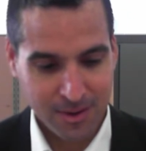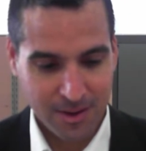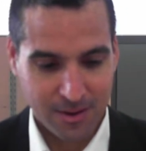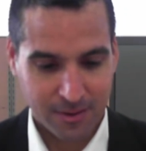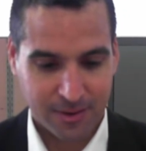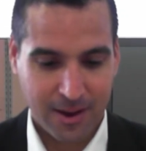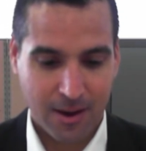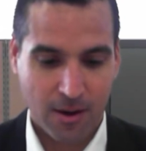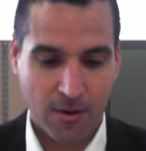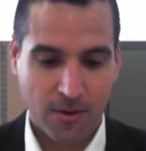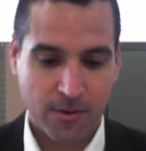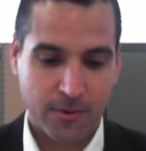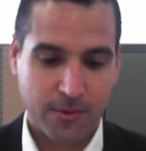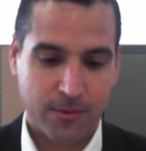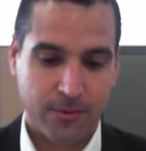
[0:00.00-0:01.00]
Okay,
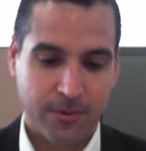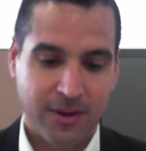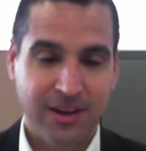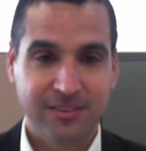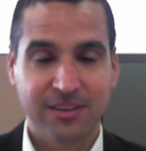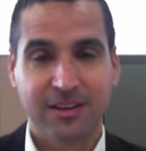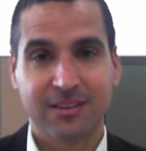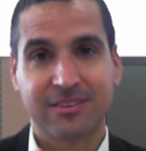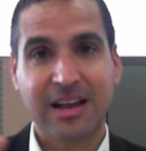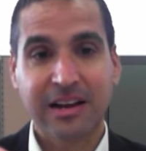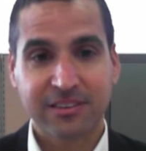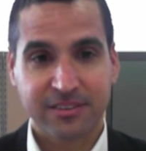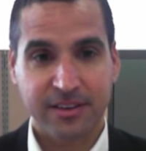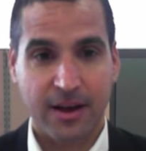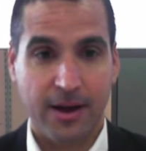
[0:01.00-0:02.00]
oh, he did
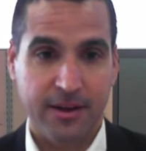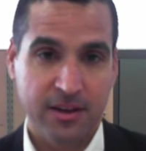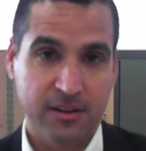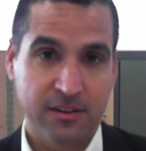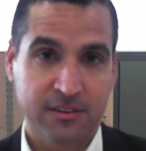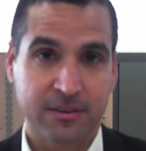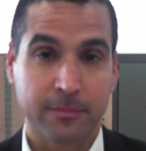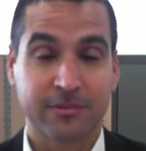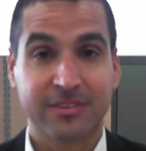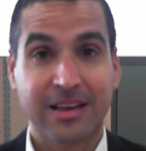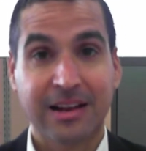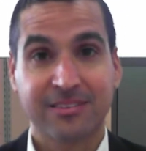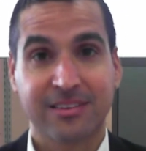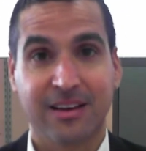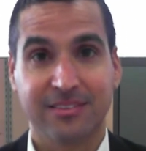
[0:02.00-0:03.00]
salsa. He did some
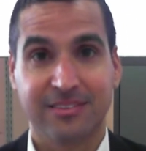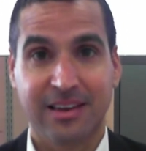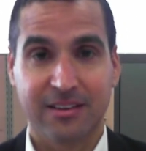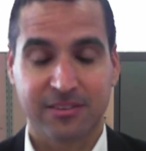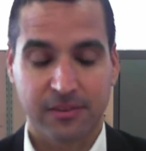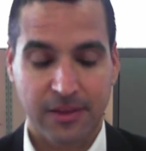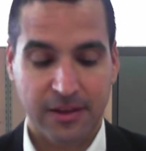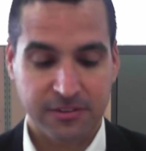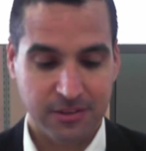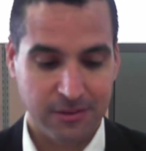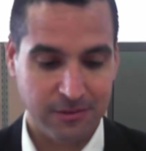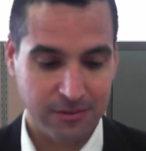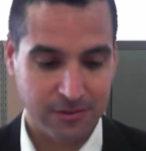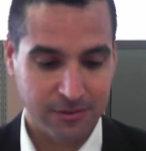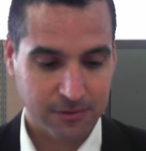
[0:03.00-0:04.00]
salsa dance
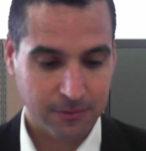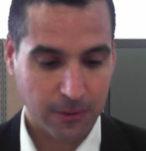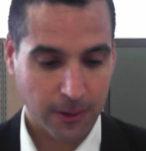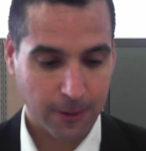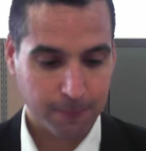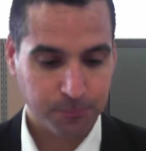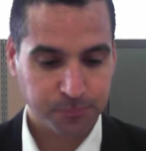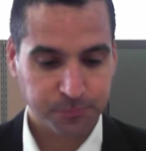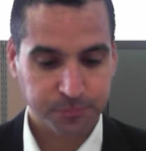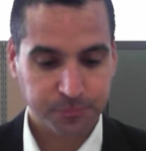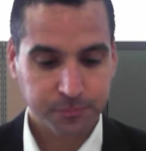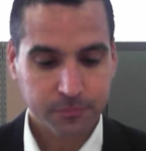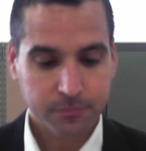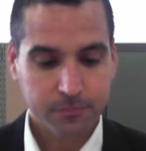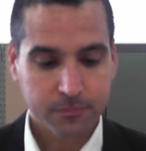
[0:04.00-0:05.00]
lessons
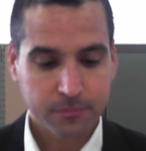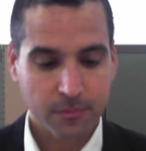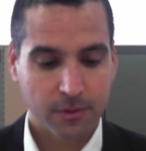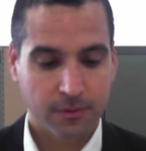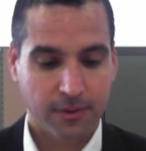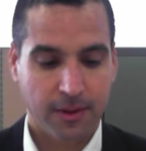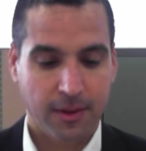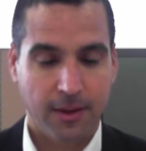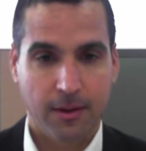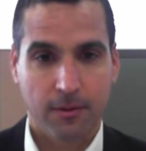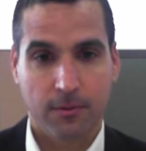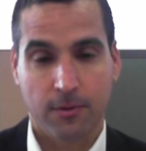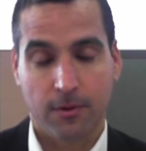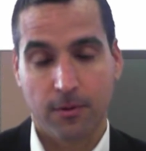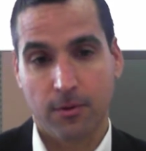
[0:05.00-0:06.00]
okay?
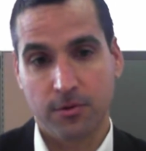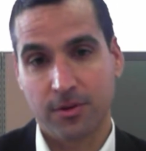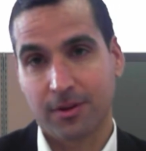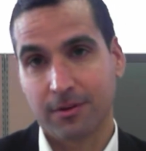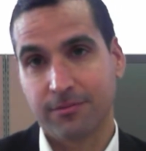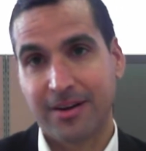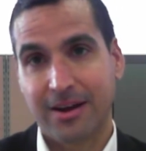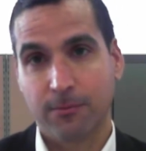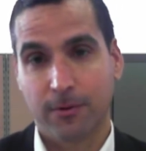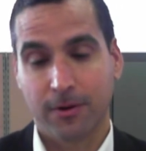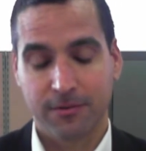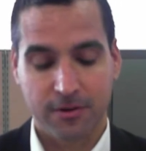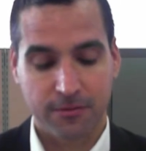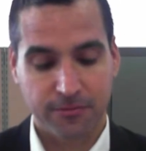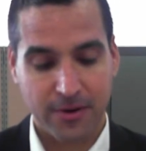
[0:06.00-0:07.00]
Or you can find one
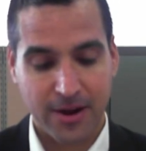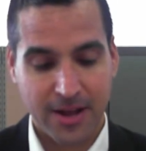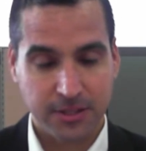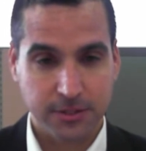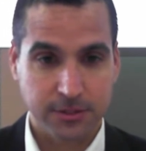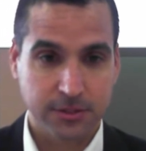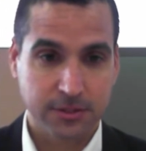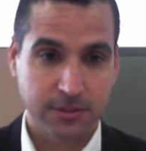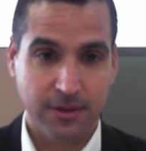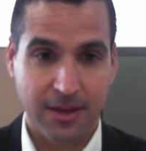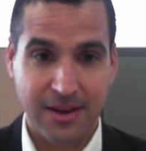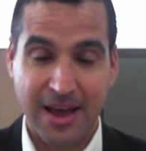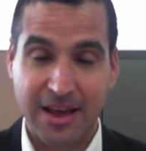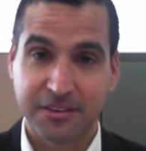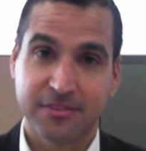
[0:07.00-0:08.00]
of your friends
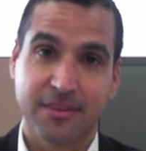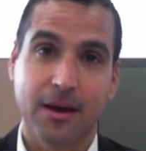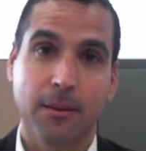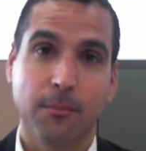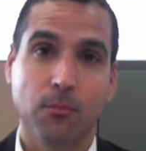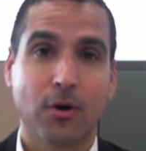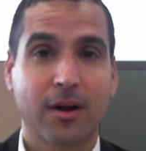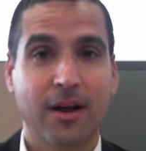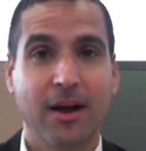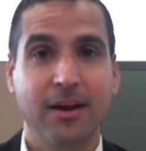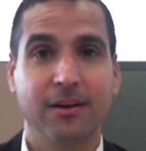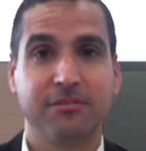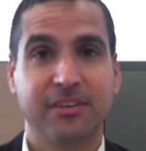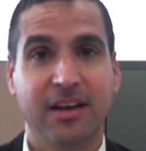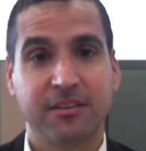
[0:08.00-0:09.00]
and ask them what
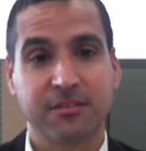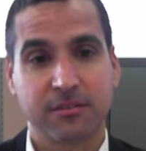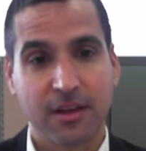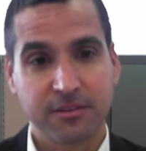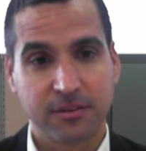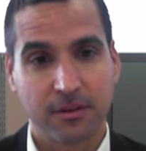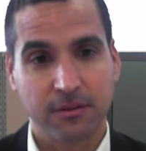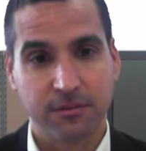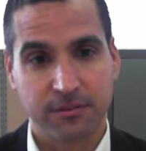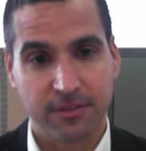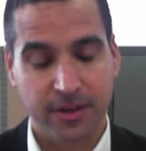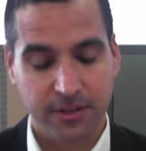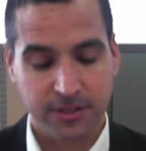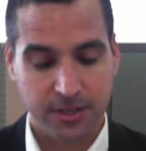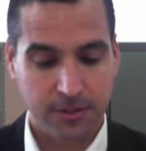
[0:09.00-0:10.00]
kind of dance lessons
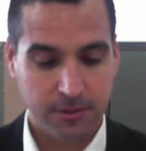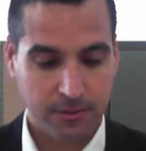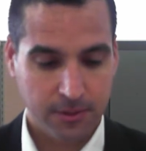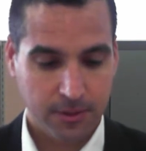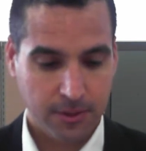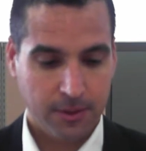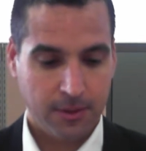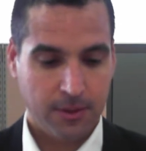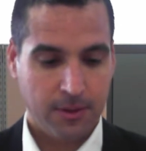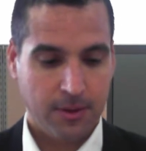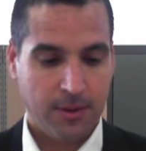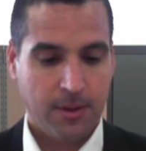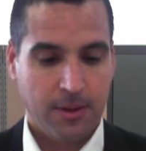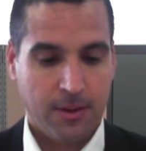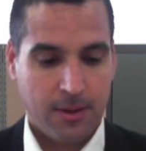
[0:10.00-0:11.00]
they did.
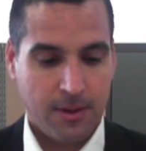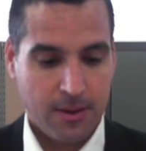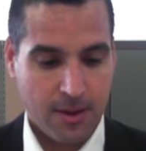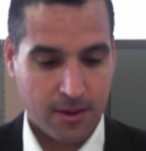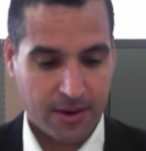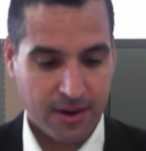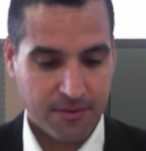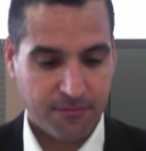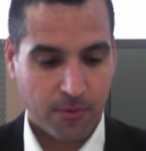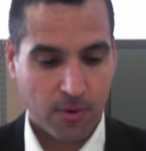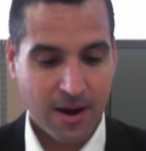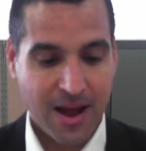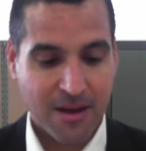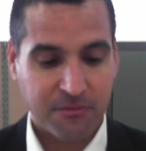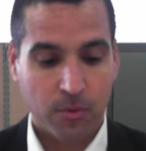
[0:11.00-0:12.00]
Okay,
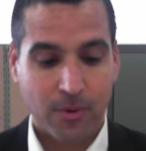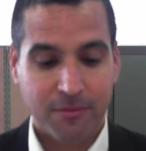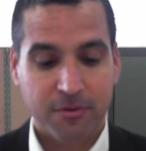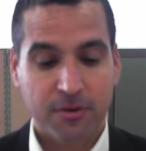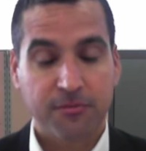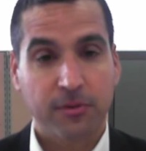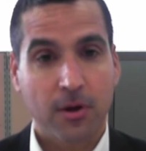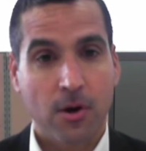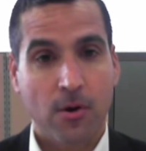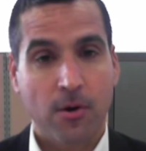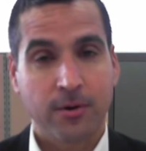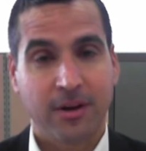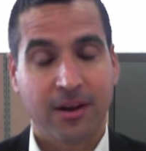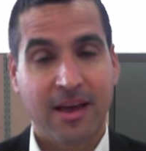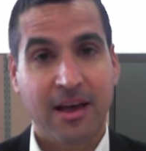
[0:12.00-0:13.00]
four, have you ever
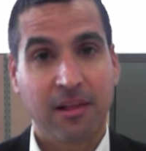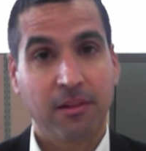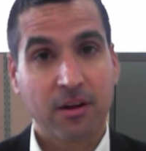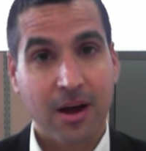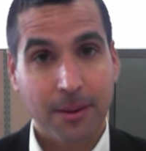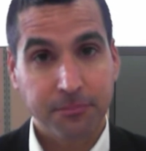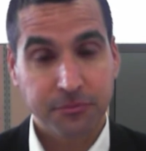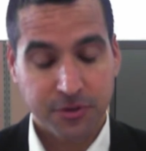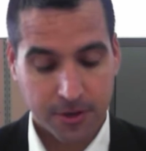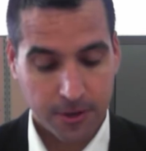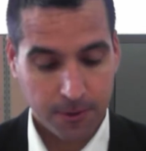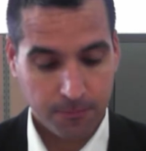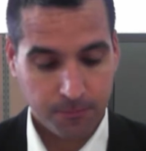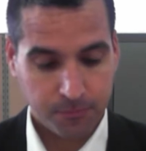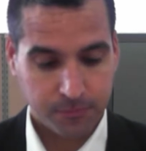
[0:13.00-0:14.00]
flown in a helicopter?